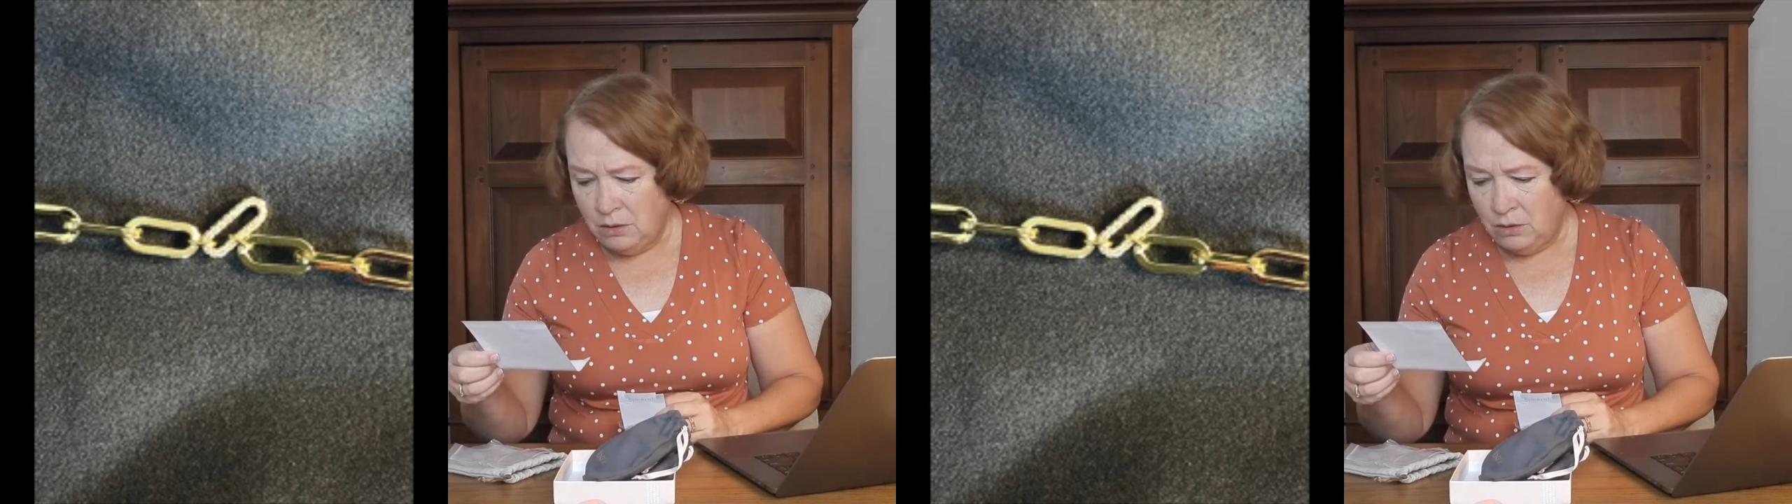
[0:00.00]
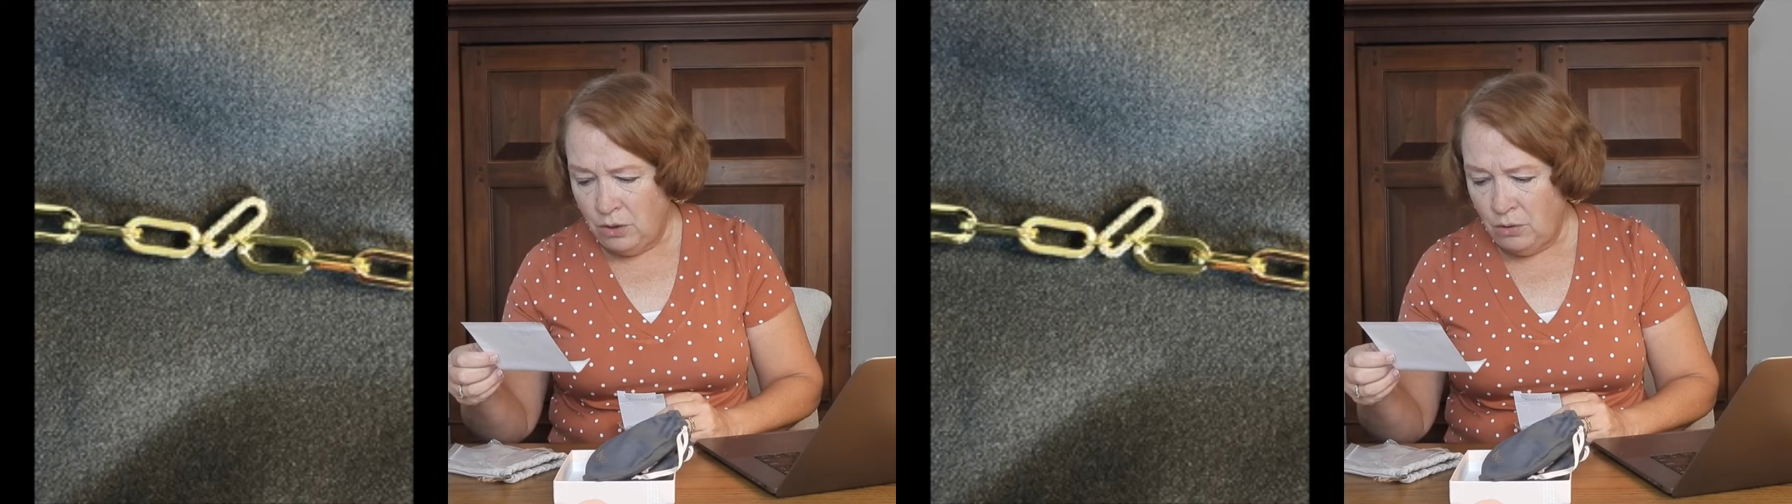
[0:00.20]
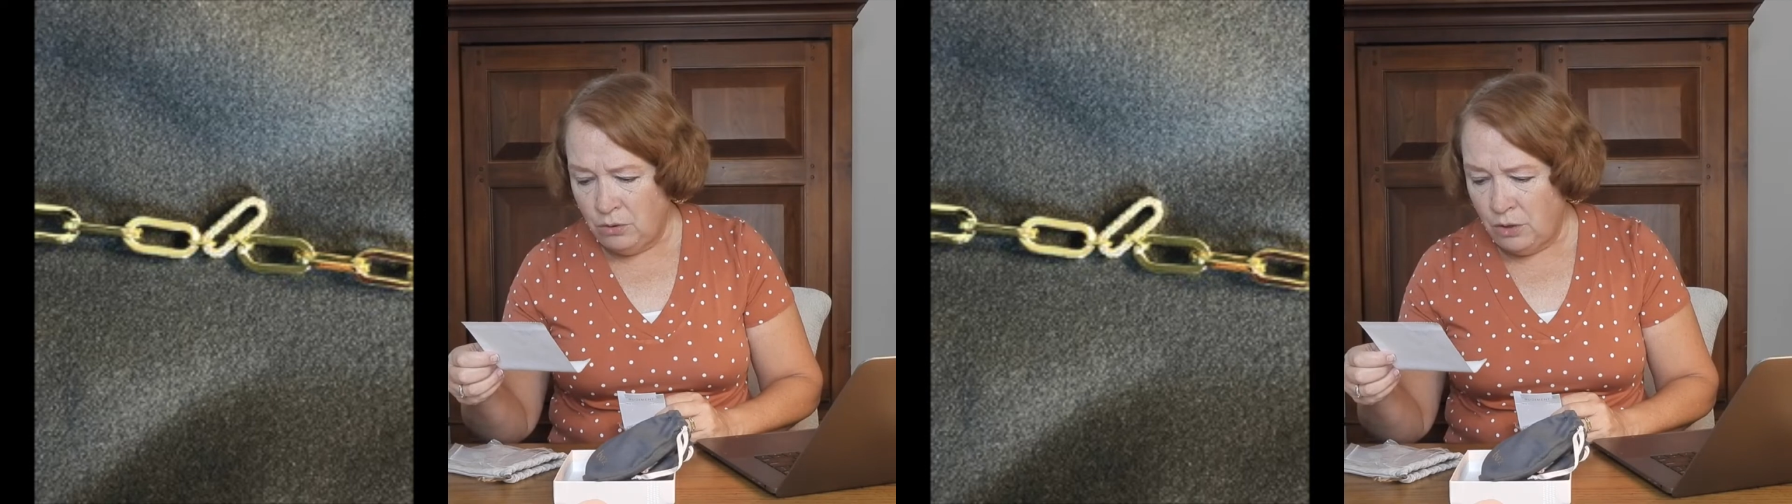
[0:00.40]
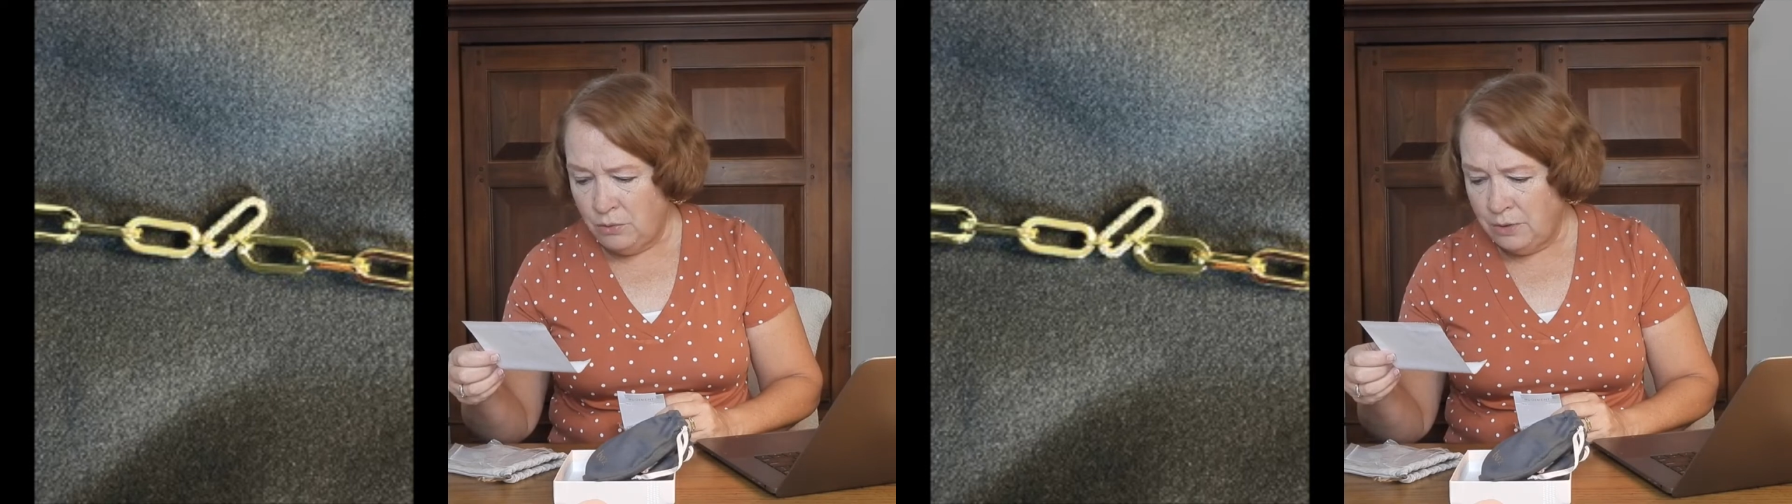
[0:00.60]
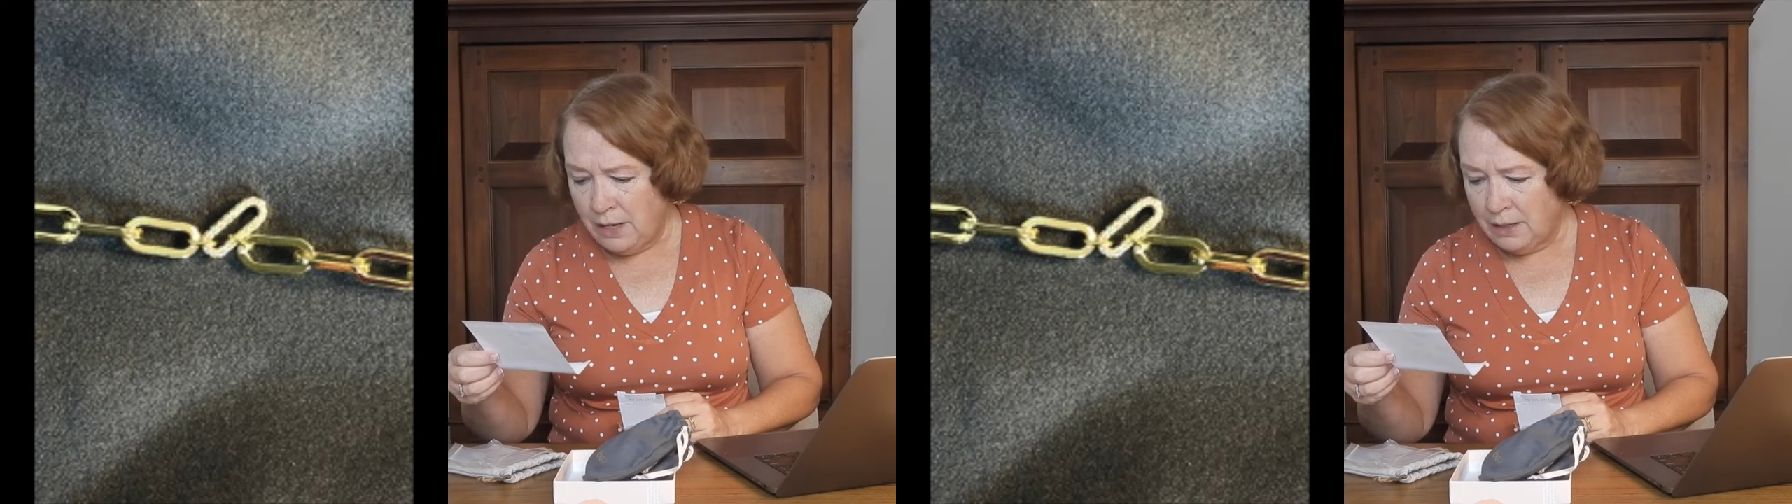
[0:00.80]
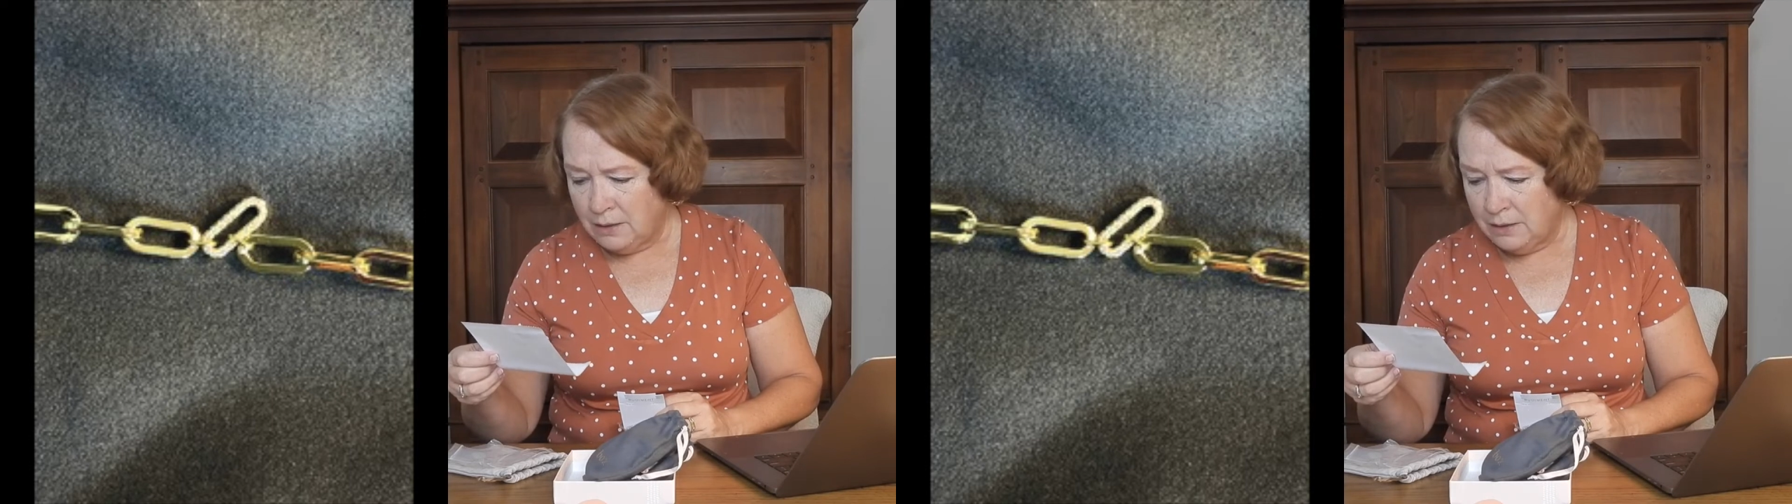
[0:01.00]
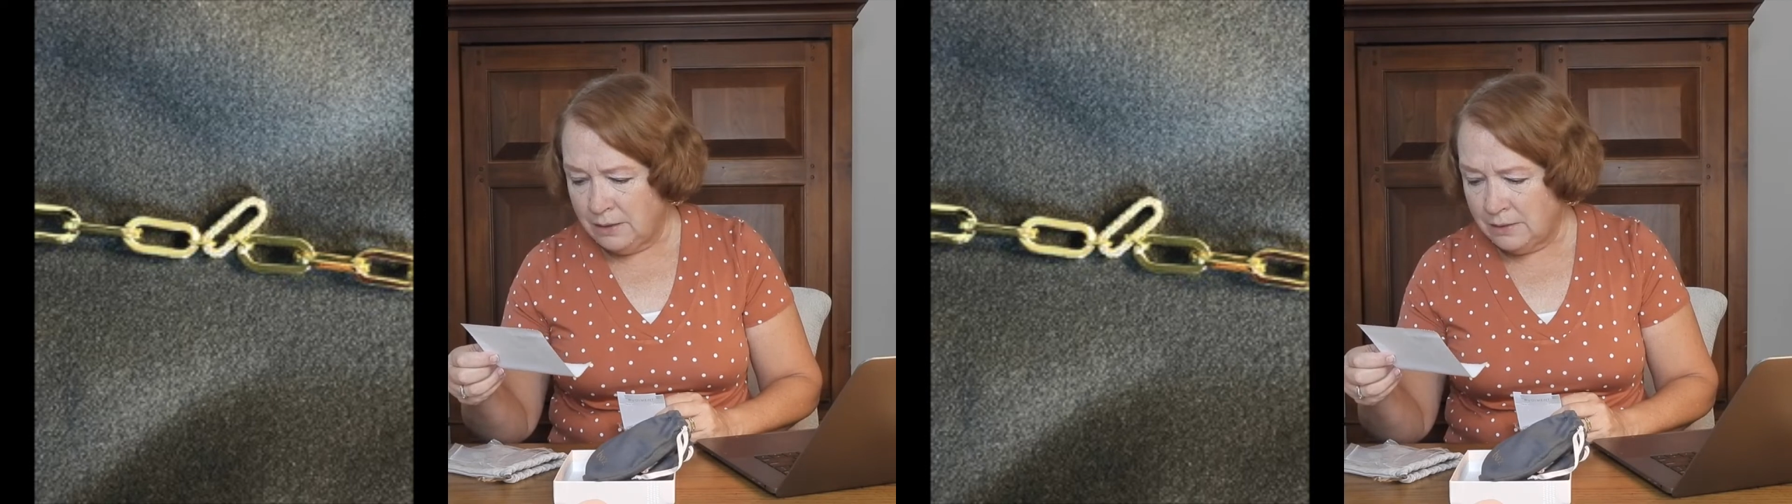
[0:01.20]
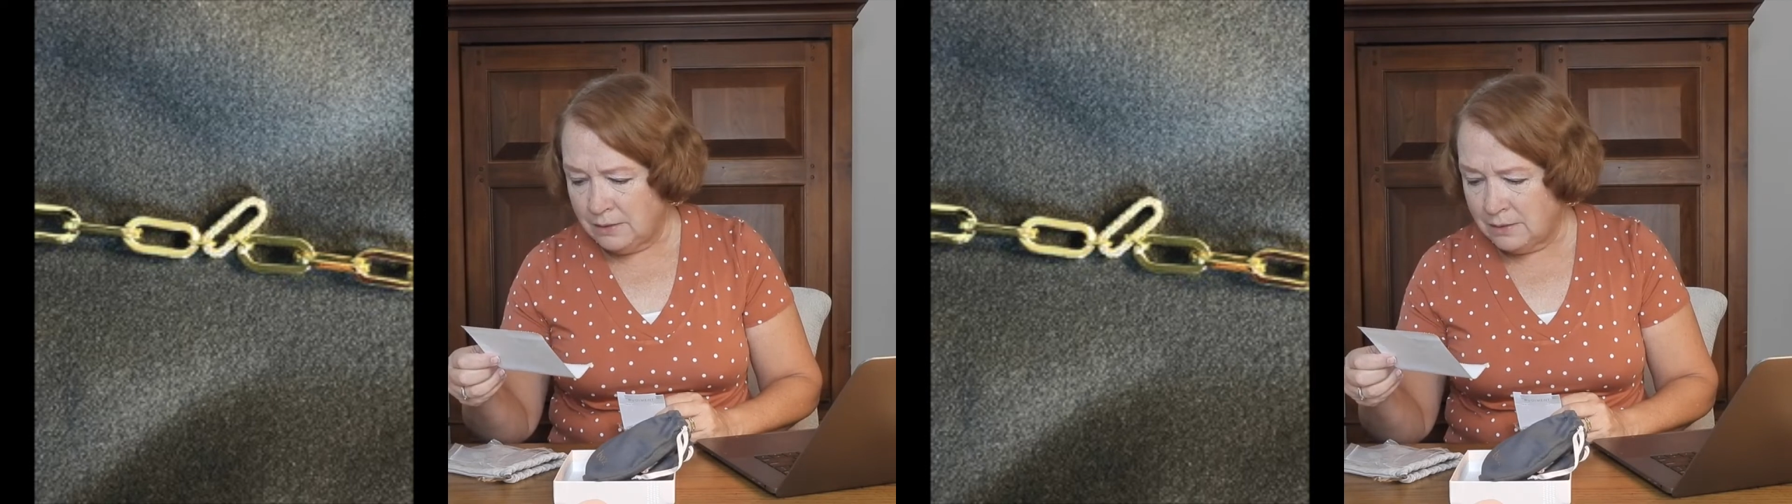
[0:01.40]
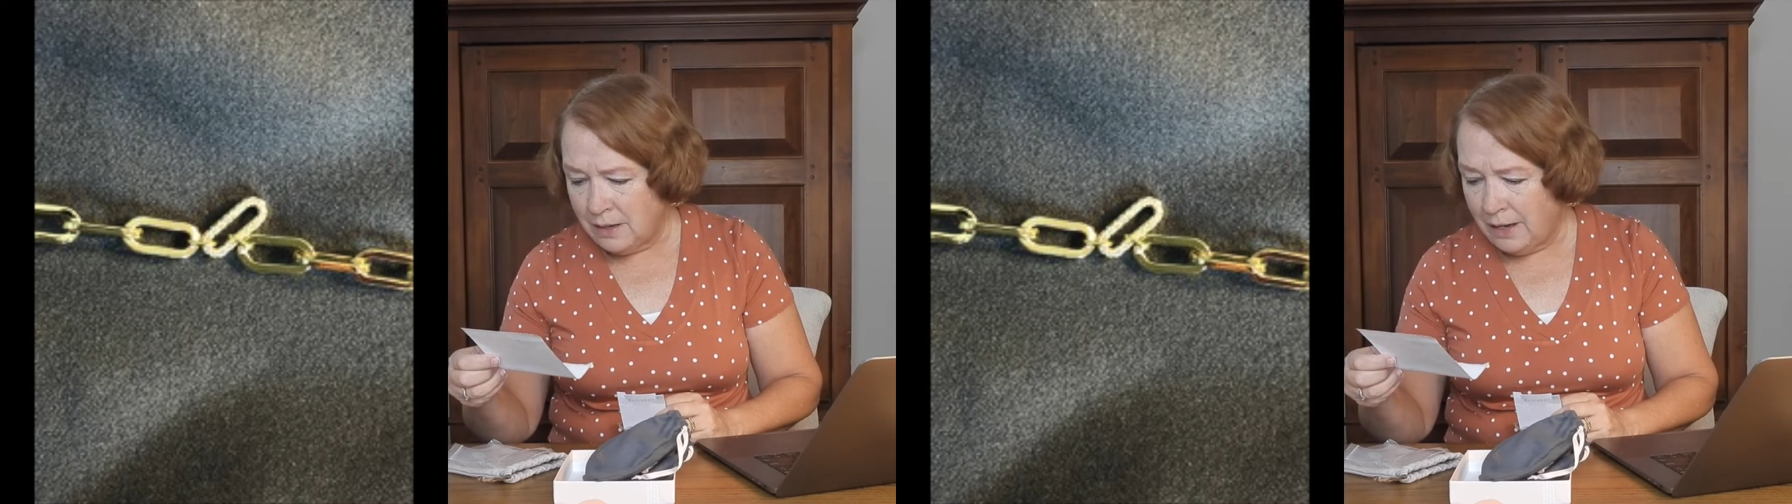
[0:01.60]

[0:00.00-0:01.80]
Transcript: Lolo Necklace.